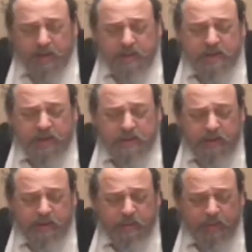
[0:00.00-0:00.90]
So that's why
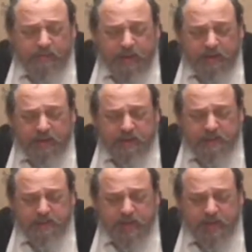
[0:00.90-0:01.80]
the Gemora felt it's
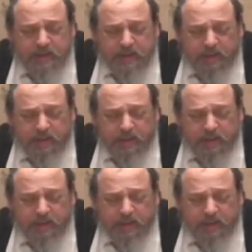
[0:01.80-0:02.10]
pshita.